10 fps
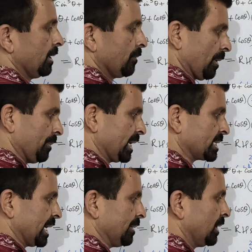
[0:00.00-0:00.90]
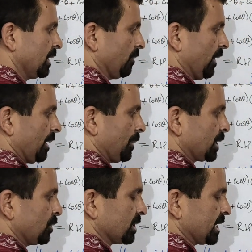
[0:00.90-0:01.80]
From next time, whenever
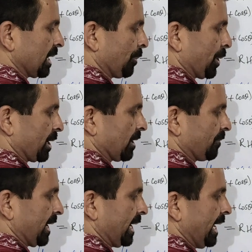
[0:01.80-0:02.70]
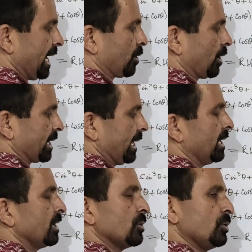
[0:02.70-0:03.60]
you see the product of tan A cot A,
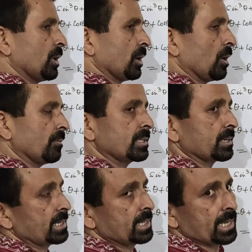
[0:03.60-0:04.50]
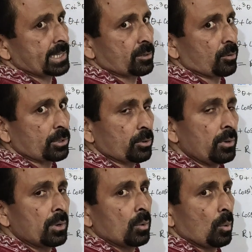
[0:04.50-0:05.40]
you can always write this as equal
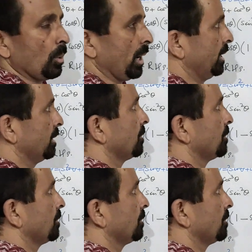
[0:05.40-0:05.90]
to 1.